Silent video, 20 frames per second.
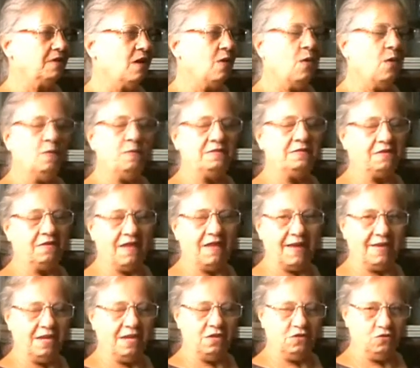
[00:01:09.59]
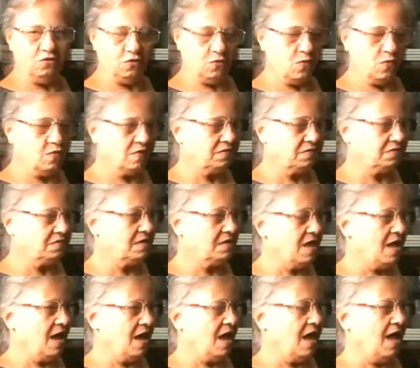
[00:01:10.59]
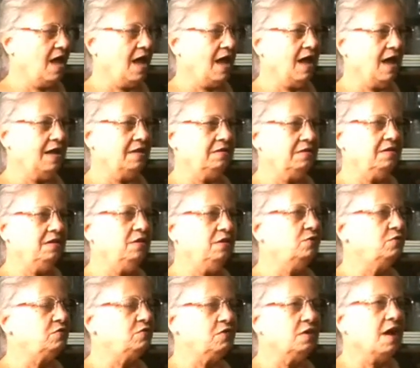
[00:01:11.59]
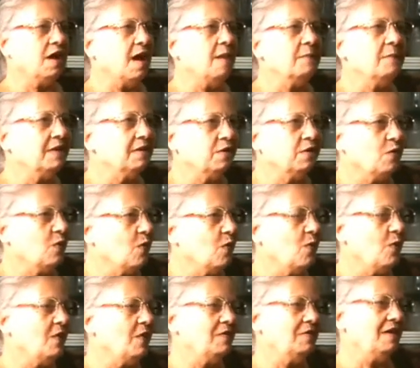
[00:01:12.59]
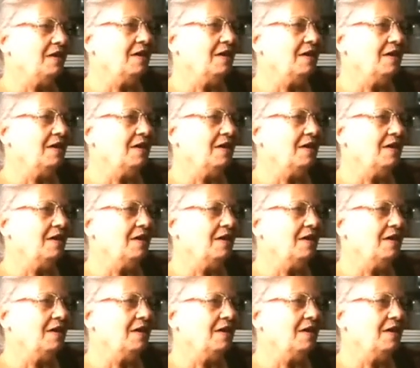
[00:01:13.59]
always cracking jokes. And he used to come and go.